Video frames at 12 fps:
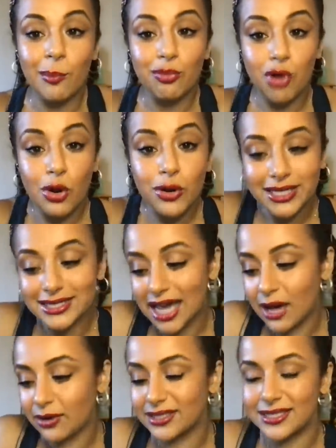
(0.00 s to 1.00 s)
broken
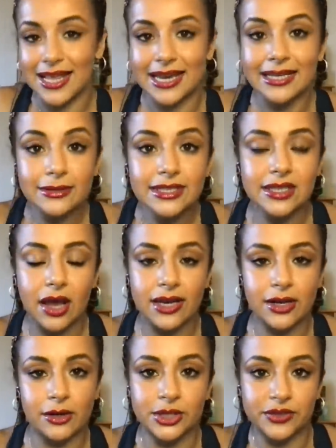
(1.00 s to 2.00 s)
down into their little
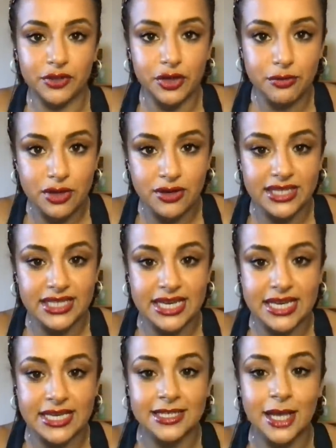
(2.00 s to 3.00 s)
silos of
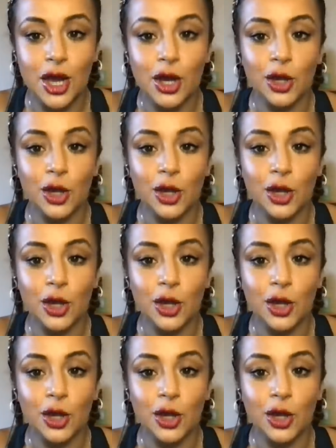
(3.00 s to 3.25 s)
communities